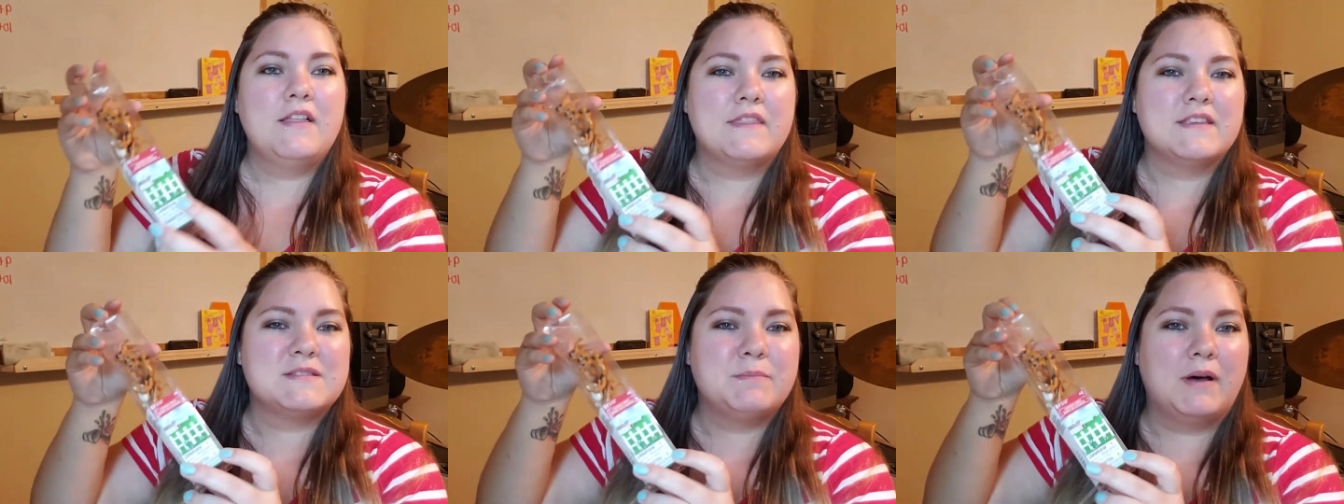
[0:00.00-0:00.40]

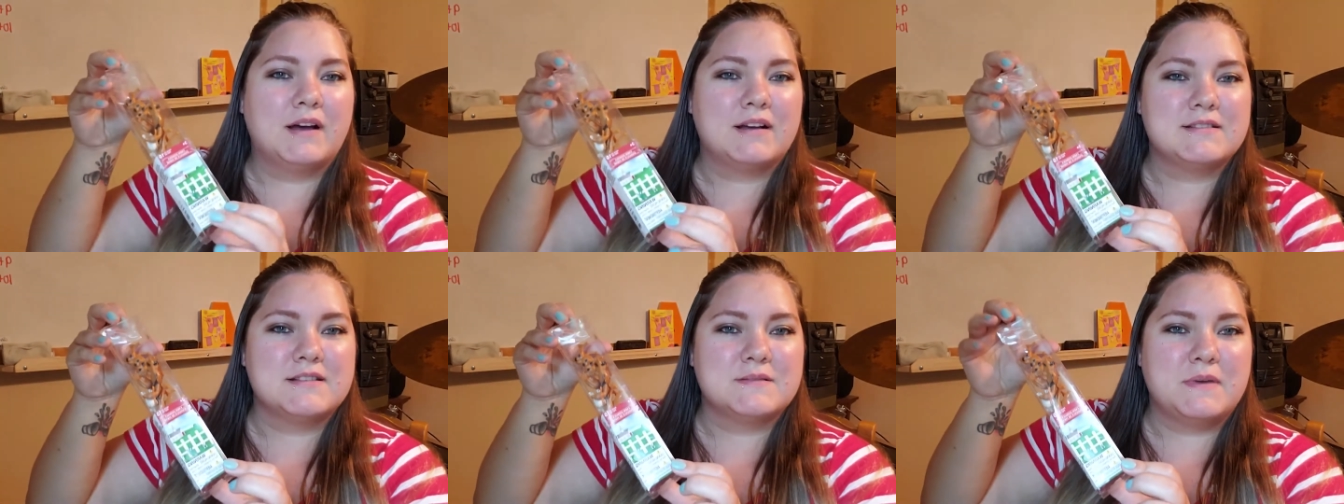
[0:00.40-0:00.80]
This
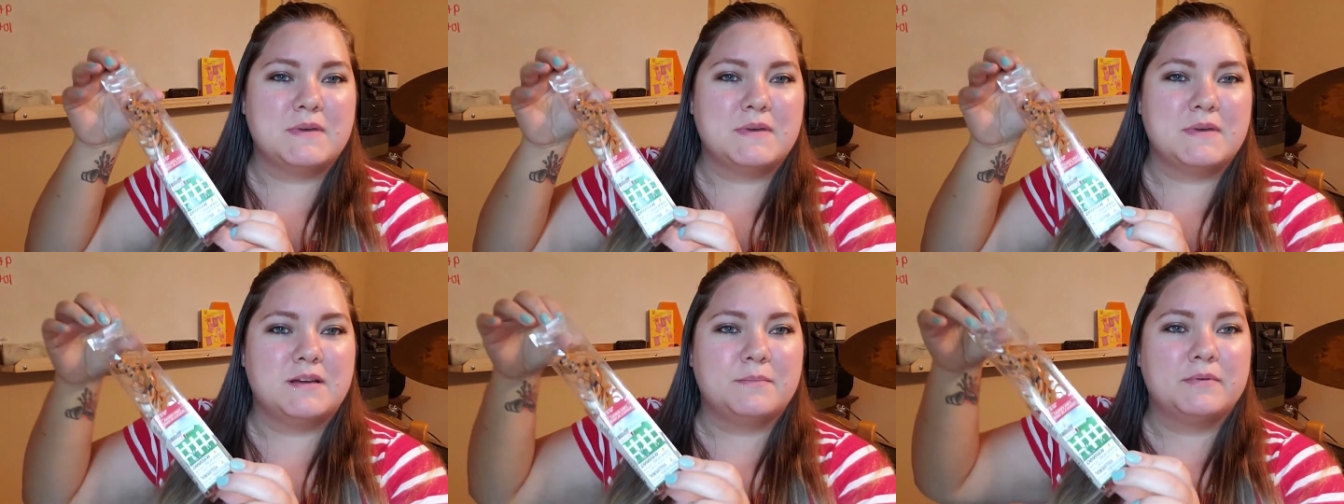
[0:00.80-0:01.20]
box is
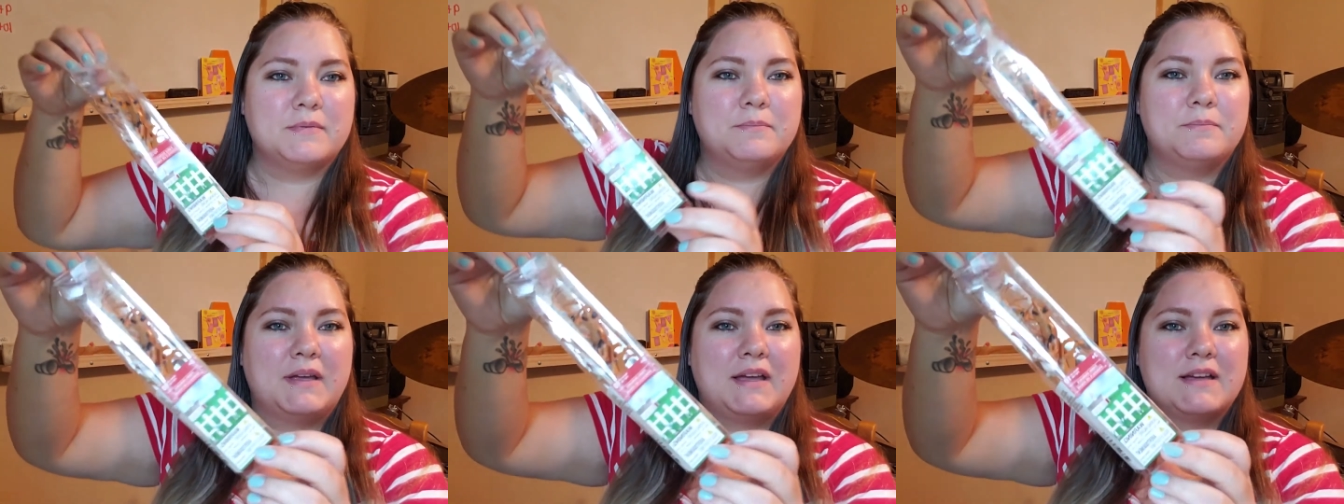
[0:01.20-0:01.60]
messed up
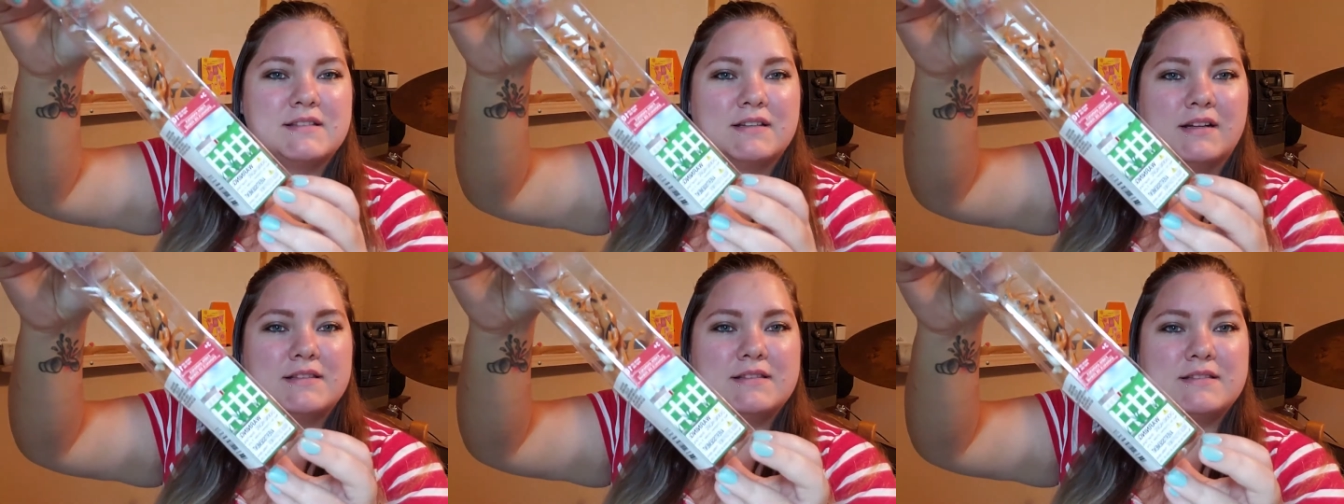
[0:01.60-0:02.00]
because it
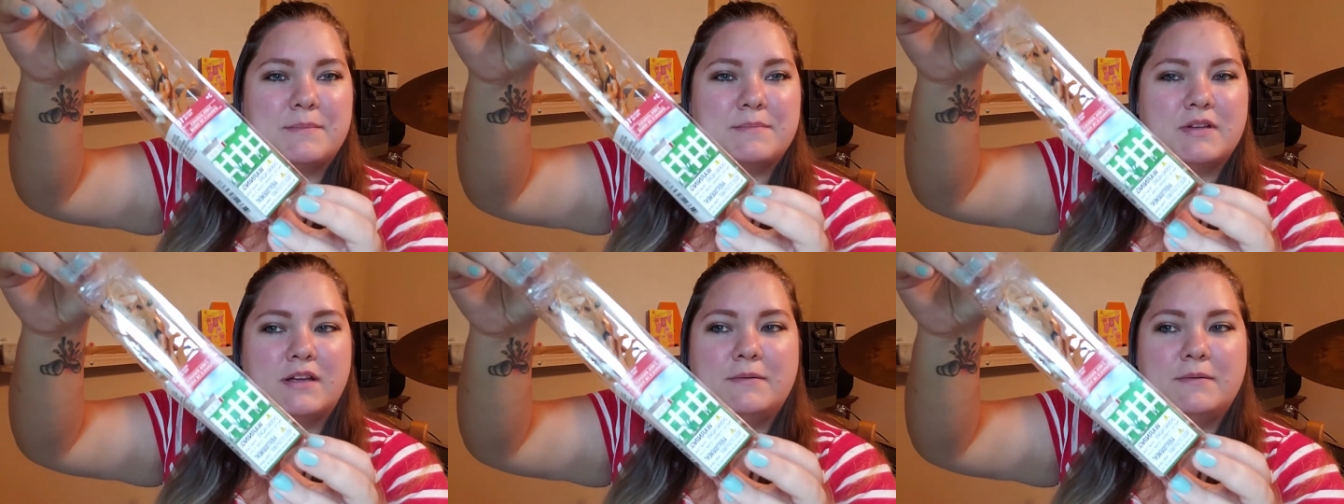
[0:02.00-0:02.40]
got
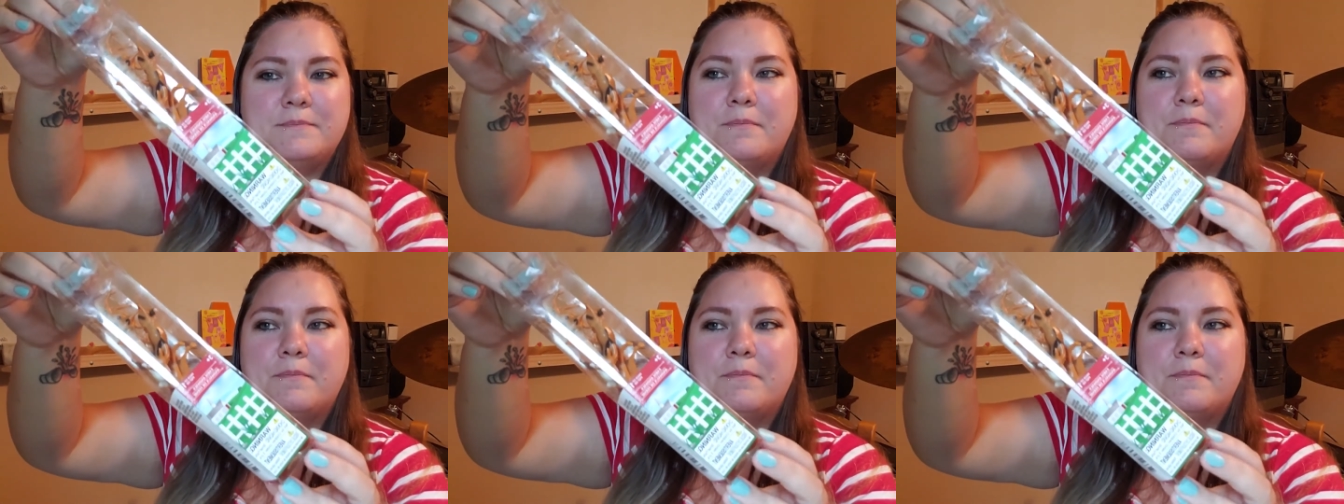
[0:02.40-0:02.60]
stepped on,